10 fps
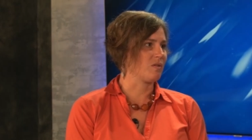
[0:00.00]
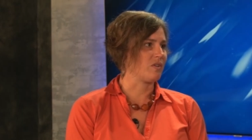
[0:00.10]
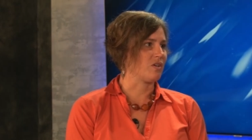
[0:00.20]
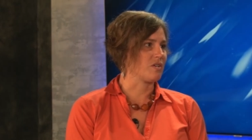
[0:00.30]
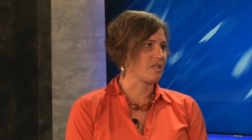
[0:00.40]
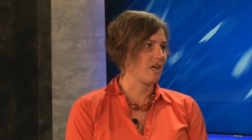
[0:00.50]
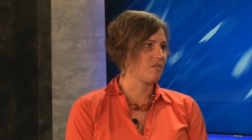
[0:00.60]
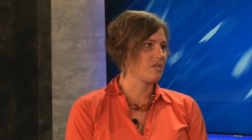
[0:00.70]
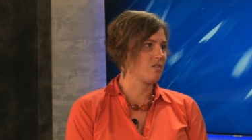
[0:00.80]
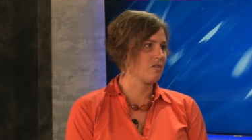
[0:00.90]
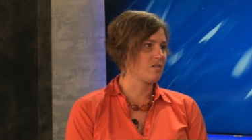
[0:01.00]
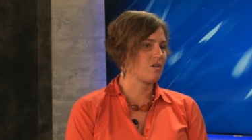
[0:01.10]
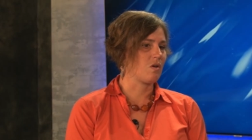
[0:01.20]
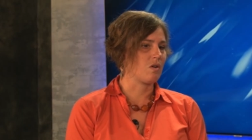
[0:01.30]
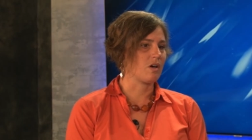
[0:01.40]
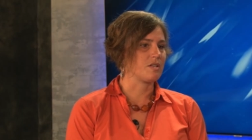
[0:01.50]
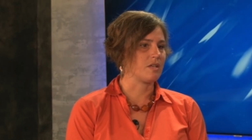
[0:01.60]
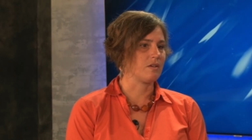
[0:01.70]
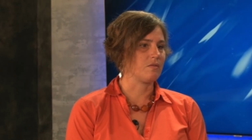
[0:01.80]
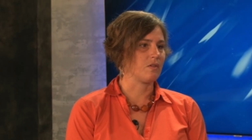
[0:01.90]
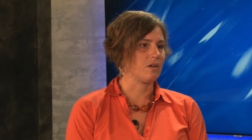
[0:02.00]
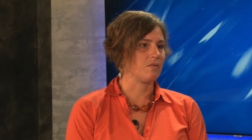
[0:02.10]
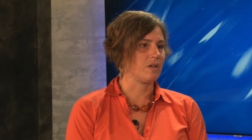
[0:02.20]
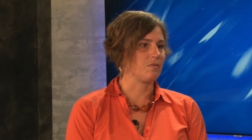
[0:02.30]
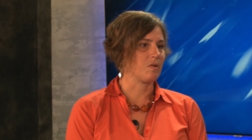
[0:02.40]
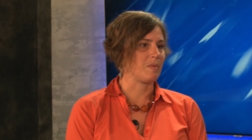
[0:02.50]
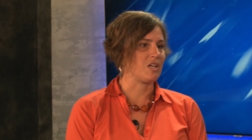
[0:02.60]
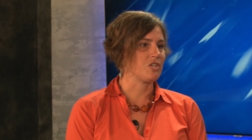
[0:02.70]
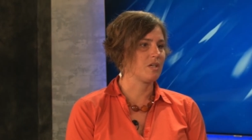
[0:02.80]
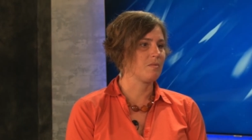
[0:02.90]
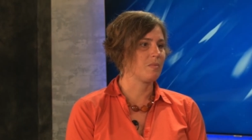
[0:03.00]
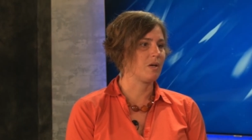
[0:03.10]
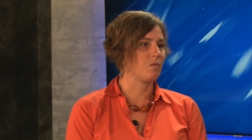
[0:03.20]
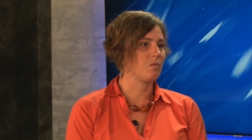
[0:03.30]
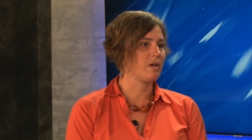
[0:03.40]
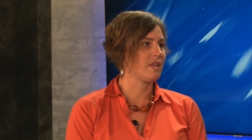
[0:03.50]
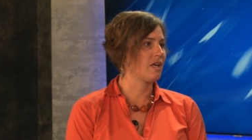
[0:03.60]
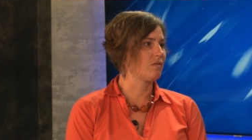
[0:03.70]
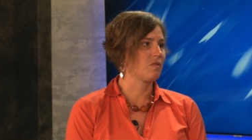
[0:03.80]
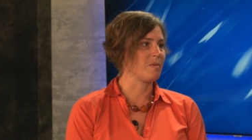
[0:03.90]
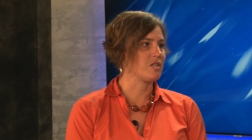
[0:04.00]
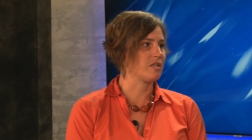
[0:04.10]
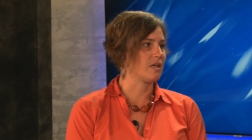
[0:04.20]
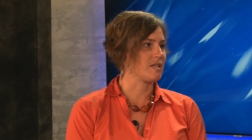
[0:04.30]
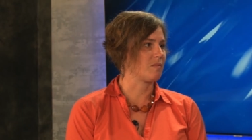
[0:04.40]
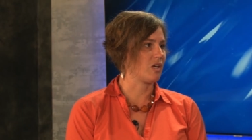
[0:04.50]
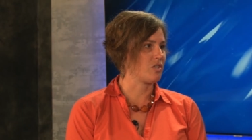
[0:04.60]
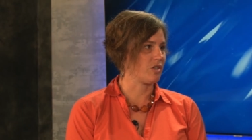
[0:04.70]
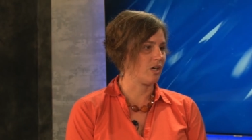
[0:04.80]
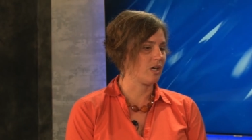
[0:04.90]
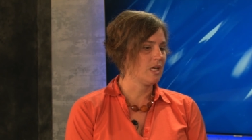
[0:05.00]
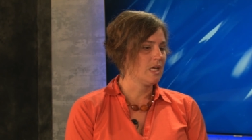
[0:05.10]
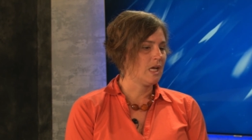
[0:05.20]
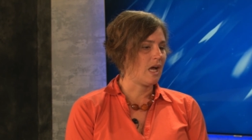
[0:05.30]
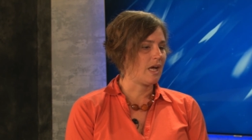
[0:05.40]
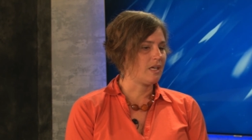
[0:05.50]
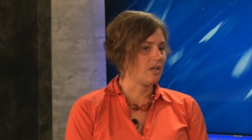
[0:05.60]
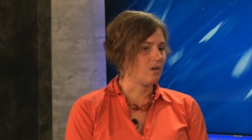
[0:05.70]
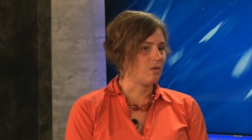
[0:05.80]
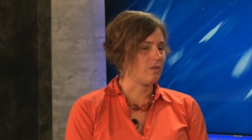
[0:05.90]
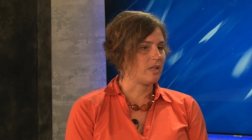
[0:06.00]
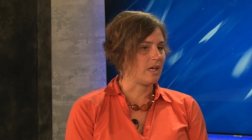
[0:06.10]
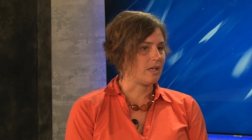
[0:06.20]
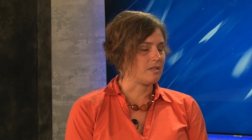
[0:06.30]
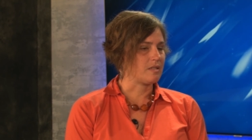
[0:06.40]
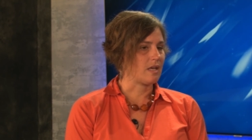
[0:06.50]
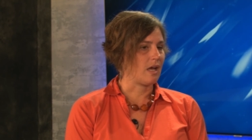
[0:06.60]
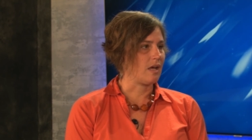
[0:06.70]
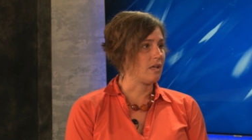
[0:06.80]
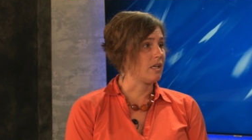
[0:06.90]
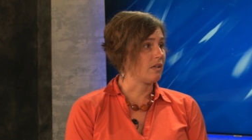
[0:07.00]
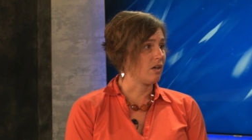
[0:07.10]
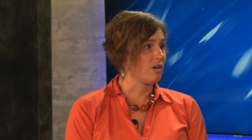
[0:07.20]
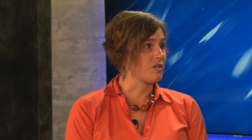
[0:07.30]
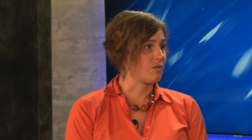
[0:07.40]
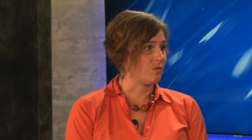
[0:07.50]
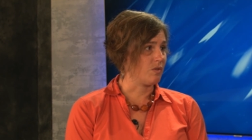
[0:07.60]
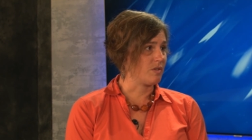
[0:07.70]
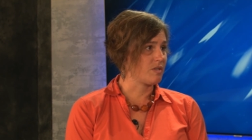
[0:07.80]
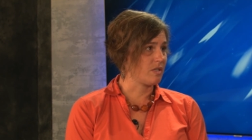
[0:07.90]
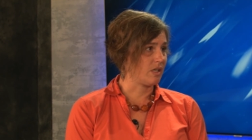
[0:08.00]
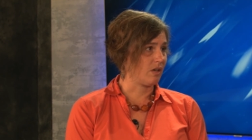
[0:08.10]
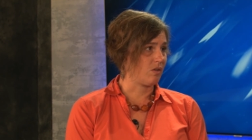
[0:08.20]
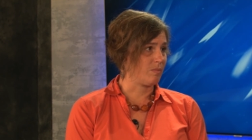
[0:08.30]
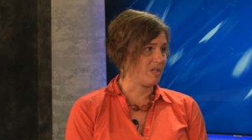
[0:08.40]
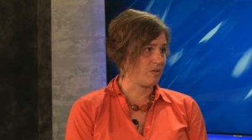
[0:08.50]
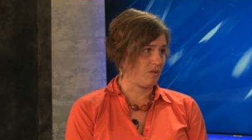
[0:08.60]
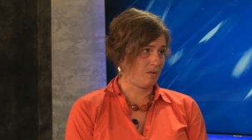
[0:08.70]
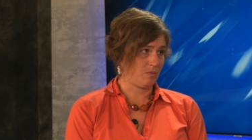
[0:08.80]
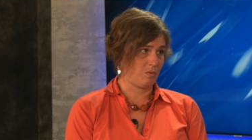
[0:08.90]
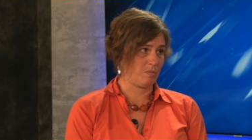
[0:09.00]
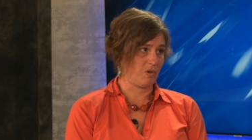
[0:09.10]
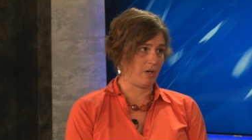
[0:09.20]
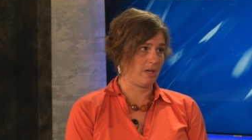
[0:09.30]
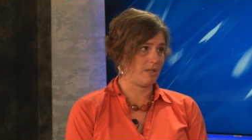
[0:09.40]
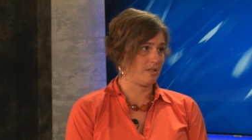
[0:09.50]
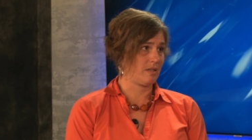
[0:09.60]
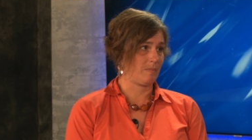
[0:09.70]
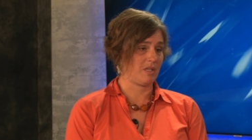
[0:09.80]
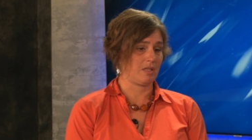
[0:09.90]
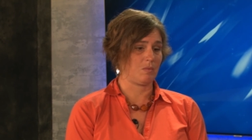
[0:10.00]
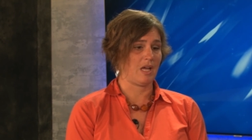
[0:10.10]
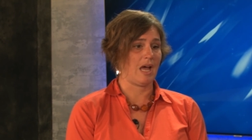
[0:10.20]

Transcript: of years now, so there's cohorts of information, but what that information does, I'm not sure. I know that in our schools, in Algoma District School Board, and something that we